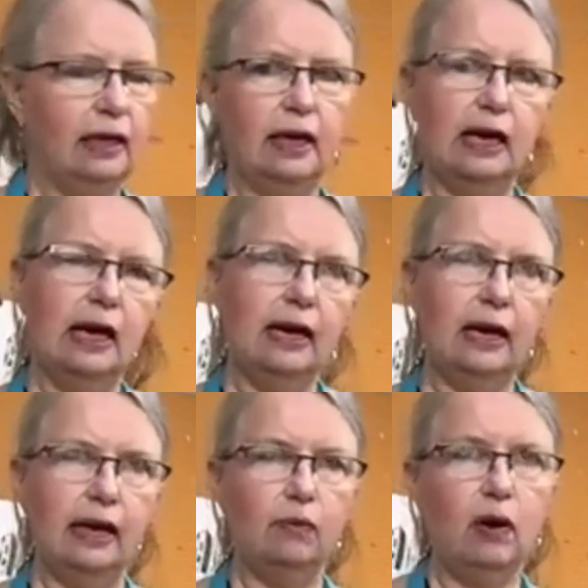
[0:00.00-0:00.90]

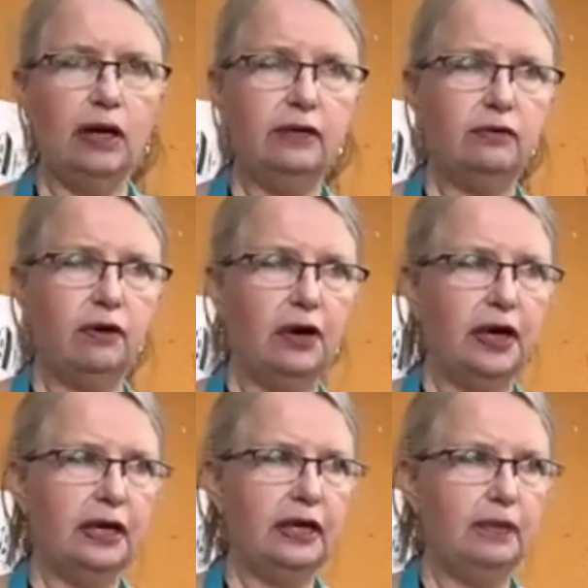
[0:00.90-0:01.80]
I want to try
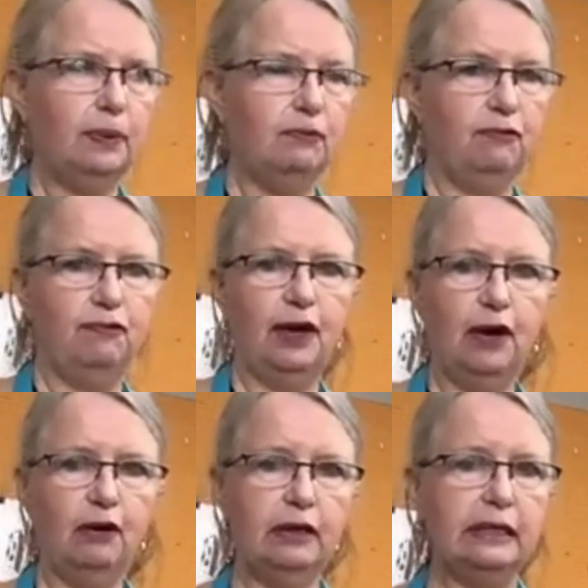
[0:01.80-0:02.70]
and keep it
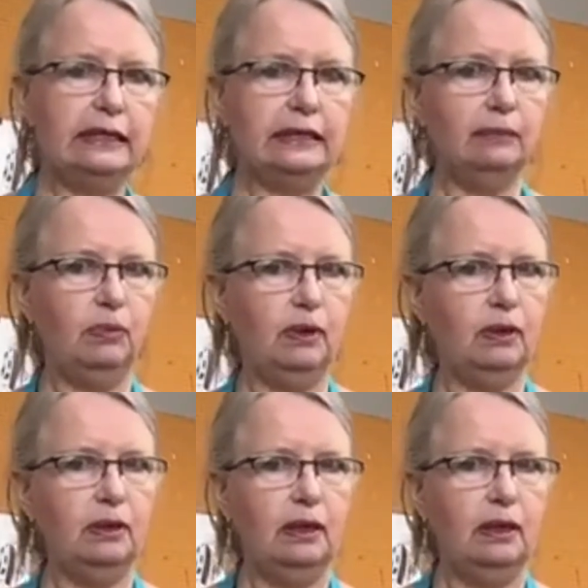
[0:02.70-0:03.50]
fairly simple,